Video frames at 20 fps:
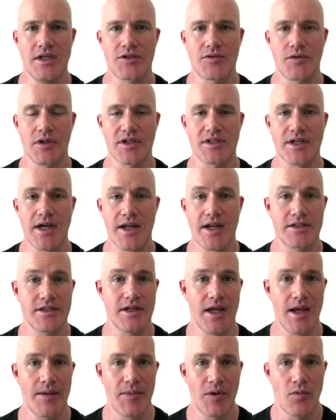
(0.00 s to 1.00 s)
it's really exciting
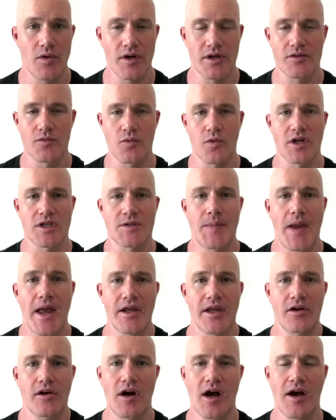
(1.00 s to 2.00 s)
today. I mean, we're
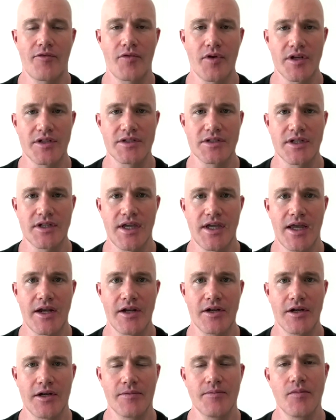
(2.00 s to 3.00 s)
expanding our offerings in
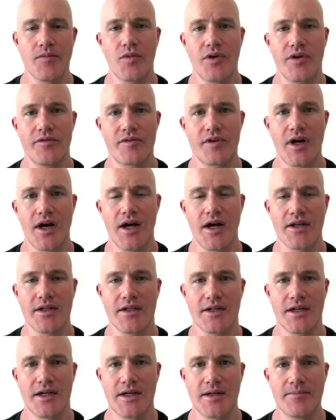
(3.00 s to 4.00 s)
Canada. We've got
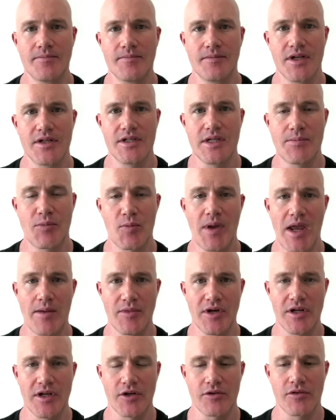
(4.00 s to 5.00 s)
a deeper
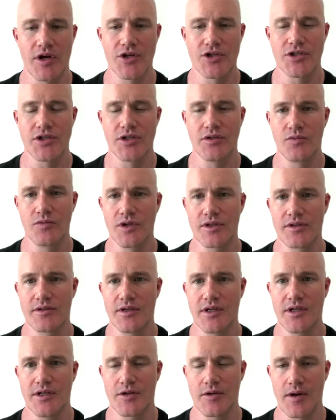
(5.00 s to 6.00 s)
payment integration with
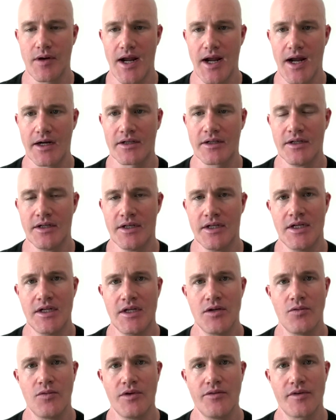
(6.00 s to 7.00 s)
Interact.
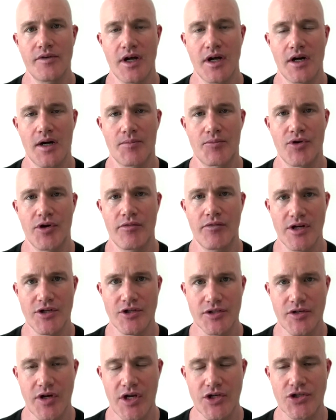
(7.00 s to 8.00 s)
We've got our
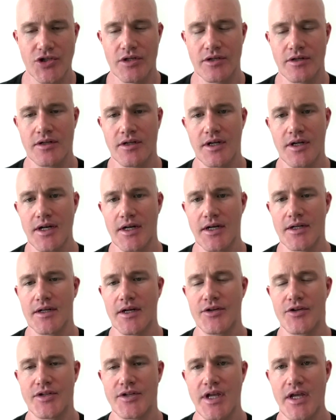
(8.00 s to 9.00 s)
pre-registration
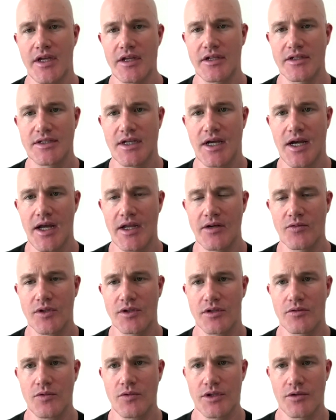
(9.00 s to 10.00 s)
undertaking signed
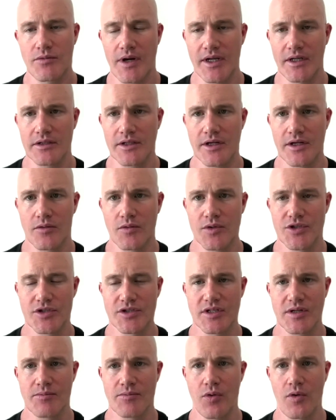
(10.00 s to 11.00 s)
with the regulator, which
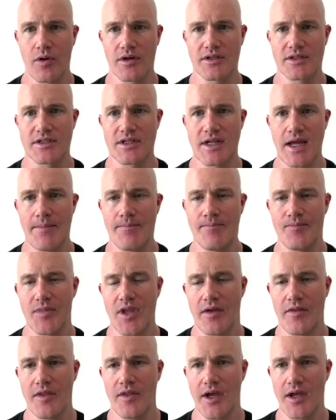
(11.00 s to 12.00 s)
is an important step.
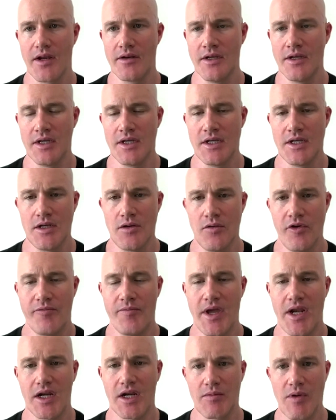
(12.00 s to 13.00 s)
And then we've
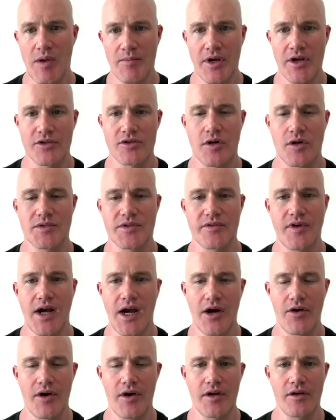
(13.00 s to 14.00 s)
made a commitment in terms of
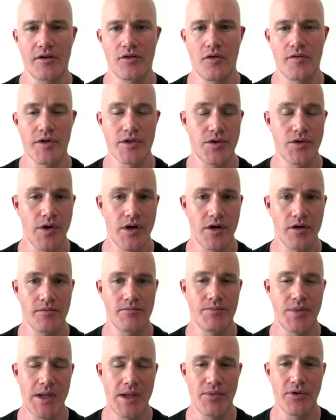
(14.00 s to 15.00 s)
hiring over
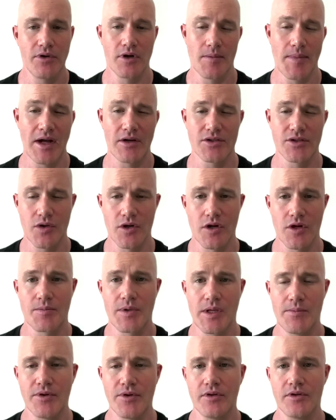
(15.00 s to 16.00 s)
200 people or about 200
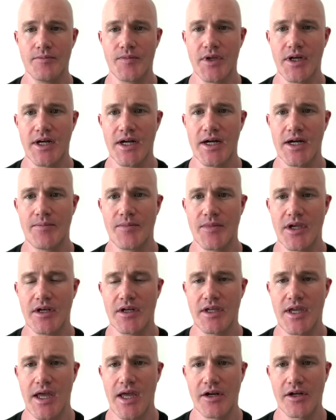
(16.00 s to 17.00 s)
people
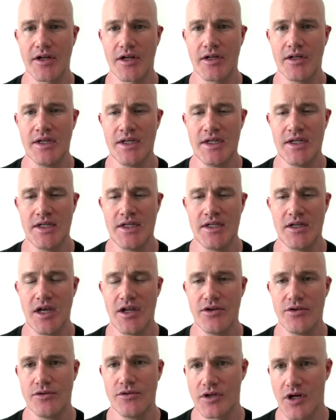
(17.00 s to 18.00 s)
in Canada,
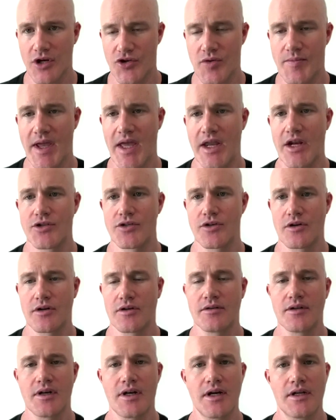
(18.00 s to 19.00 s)
a new country
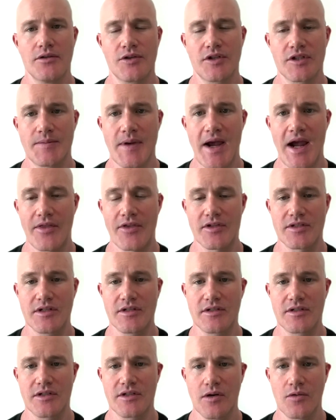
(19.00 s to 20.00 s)
manager, Lucas
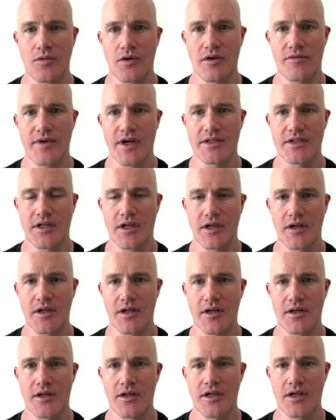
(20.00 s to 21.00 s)
Matheson. So we're investing
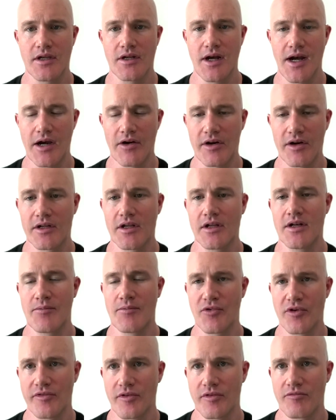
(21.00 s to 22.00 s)
in hiring a
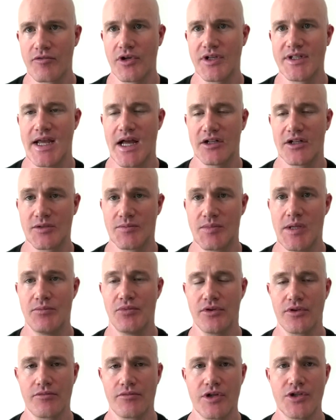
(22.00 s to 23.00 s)
number of really talented
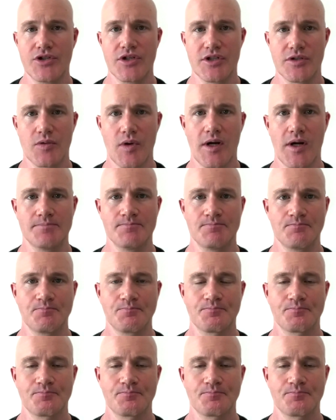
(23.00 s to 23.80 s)
people in the region as well.